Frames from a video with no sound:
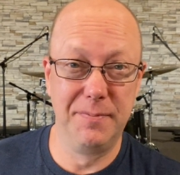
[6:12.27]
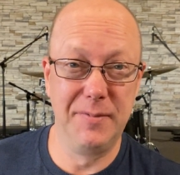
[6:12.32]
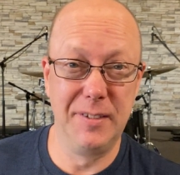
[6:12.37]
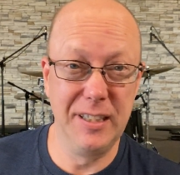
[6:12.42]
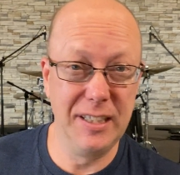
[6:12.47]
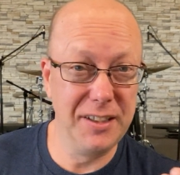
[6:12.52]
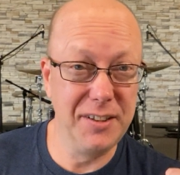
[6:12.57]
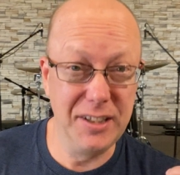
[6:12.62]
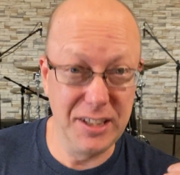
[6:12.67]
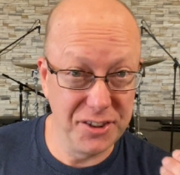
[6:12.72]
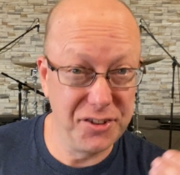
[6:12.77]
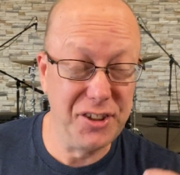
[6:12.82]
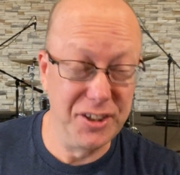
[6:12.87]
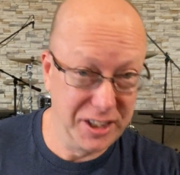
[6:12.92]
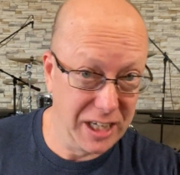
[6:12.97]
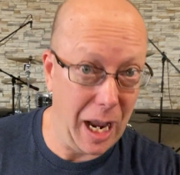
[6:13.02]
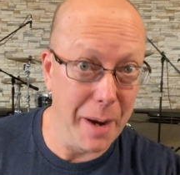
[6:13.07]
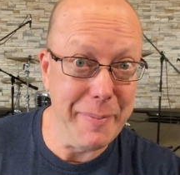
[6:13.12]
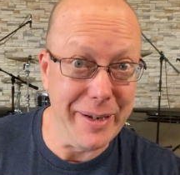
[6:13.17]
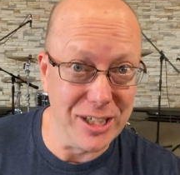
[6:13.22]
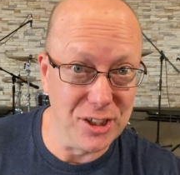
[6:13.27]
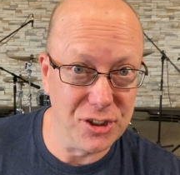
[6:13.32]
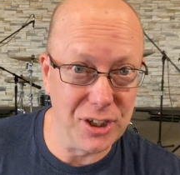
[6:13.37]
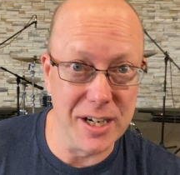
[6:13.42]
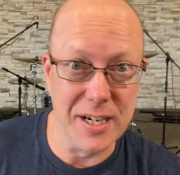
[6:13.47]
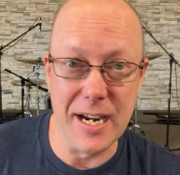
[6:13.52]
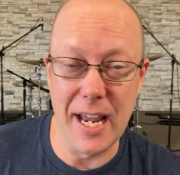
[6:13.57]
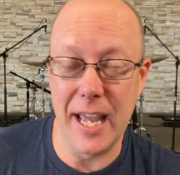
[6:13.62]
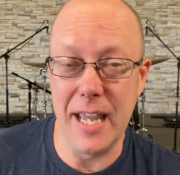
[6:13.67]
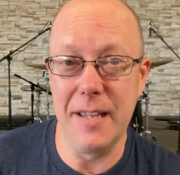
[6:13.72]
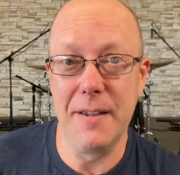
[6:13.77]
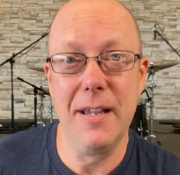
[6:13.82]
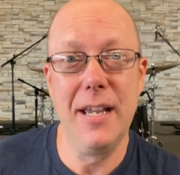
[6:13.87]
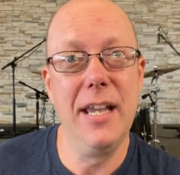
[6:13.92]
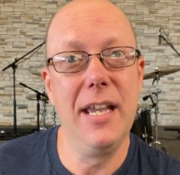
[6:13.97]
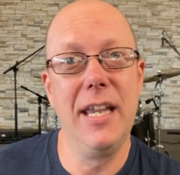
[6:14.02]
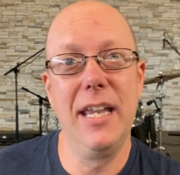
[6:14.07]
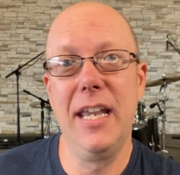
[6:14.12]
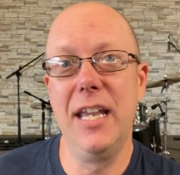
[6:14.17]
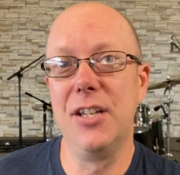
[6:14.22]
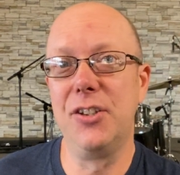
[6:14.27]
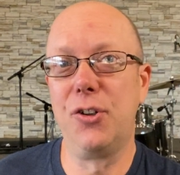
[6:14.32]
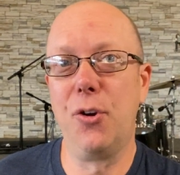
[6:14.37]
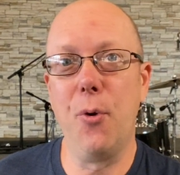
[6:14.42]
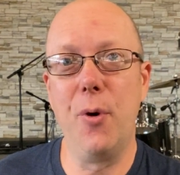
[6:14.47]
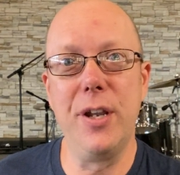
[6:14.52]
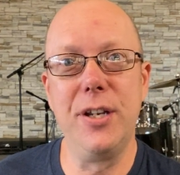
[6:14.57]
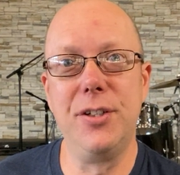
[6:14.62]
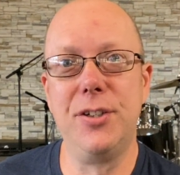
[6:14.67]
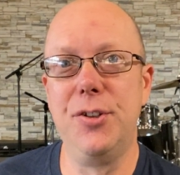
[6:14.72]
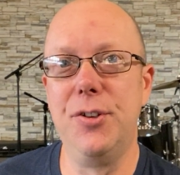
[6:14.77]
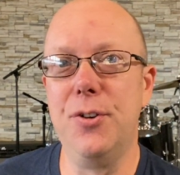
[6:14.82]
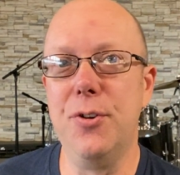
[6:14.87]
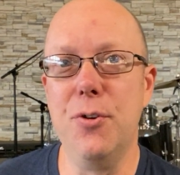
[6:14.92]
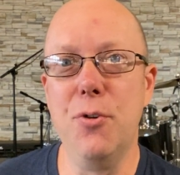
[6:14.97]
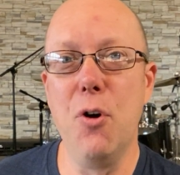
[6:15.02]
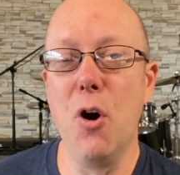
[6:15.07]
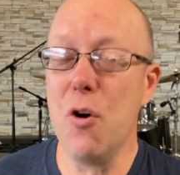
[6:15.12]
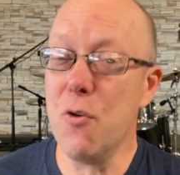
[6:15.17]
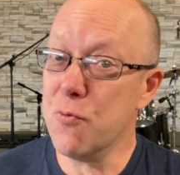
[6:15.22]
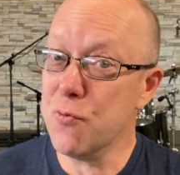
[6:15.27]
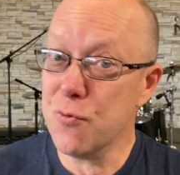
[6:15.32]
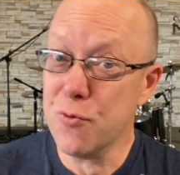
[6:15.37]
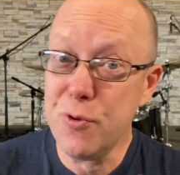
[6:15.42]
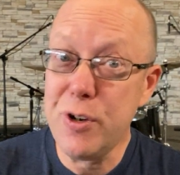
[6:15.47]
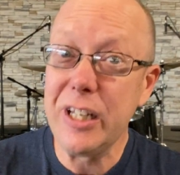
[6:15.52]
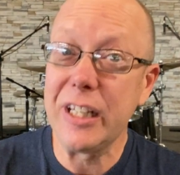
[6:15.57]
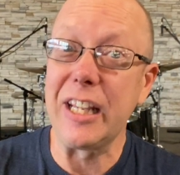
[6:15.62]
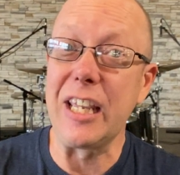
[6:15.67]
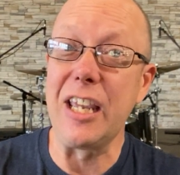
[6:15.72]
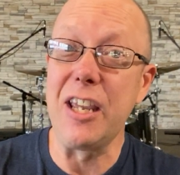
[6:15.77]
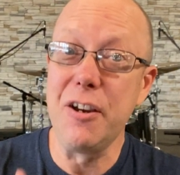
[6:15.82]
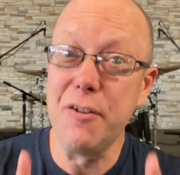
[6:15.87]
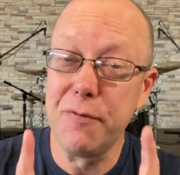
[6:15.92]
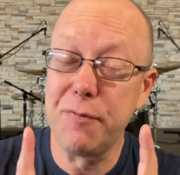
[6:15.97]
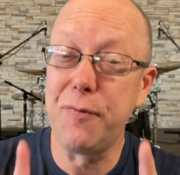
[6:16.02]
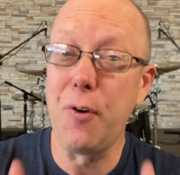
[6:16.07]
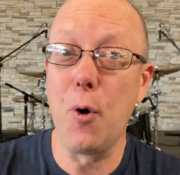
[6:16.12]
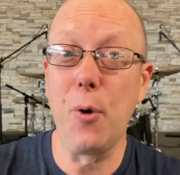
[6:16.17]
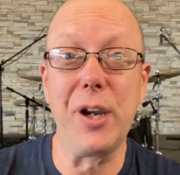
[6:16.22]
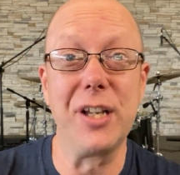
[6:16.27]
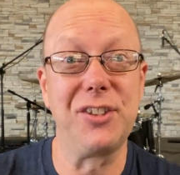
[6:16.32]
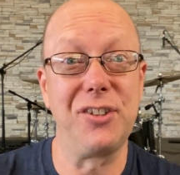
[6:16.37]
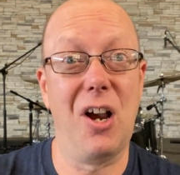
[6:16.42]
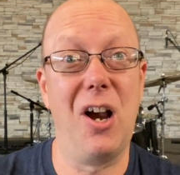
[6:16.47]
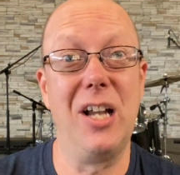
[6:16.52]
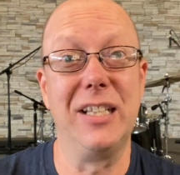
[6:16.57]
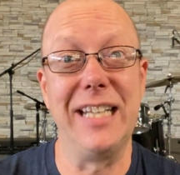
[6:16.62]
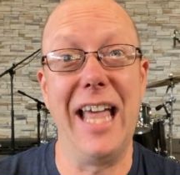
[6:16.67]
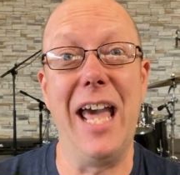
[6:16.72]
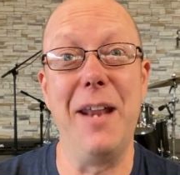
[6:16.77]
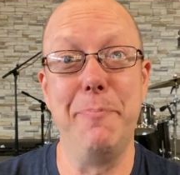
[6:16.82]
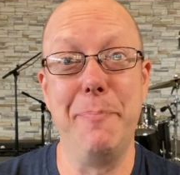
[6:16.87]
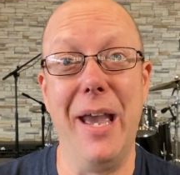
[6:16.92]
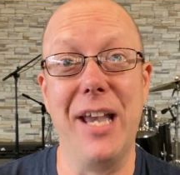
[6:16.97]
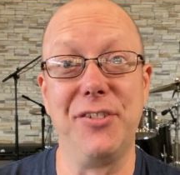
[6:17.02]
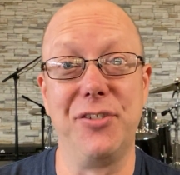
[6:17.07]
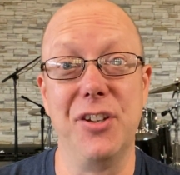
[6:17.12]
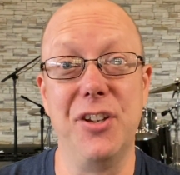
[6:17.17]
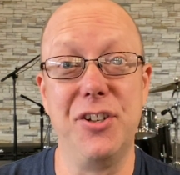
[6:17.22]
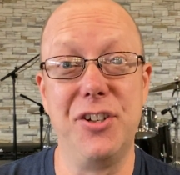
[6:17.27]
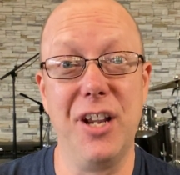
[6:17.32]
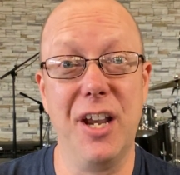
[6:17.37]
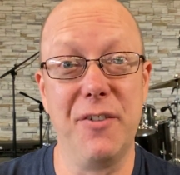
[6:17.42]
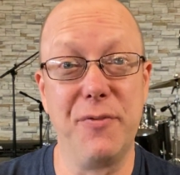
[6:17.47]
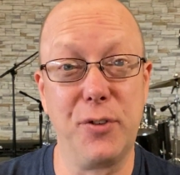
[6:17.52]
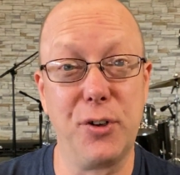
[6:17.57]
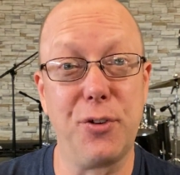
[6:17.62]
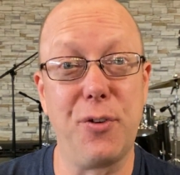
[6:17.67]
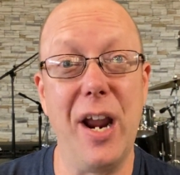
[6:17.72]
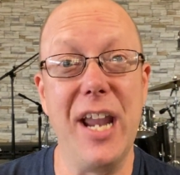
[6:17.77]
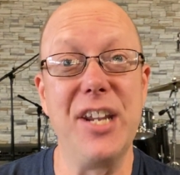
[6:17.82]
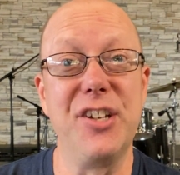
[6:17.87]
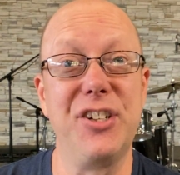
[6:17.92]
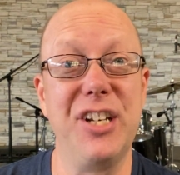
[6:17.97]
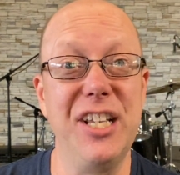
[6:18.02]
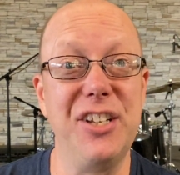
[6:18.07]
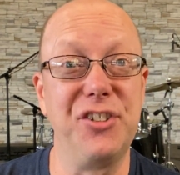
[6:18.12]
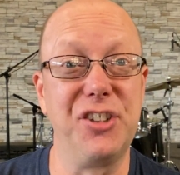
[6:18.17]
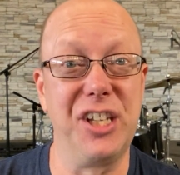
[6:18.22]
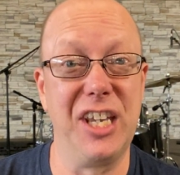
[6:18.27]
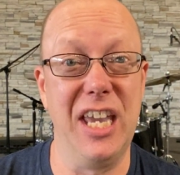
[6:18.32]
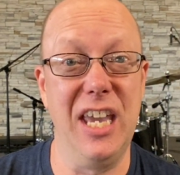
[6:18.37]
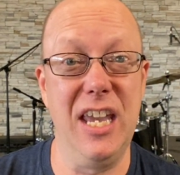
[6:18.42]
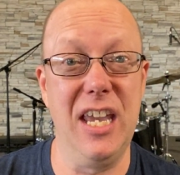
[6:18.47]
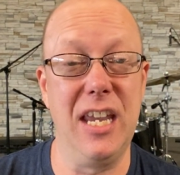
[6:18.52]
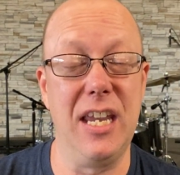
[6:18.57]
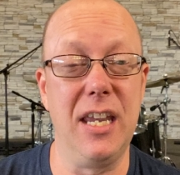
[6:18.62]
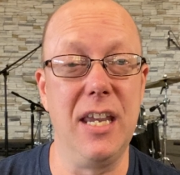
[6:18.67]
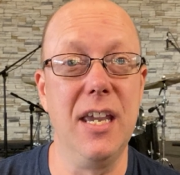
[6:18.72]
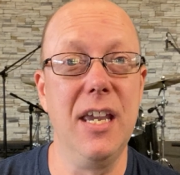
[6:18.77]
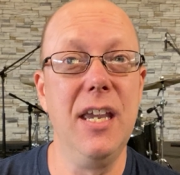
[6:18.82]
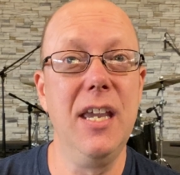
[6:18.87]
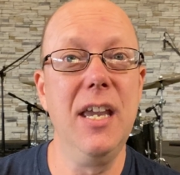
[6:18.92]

this coming Sunday, is going to really focus on that message of Christ is King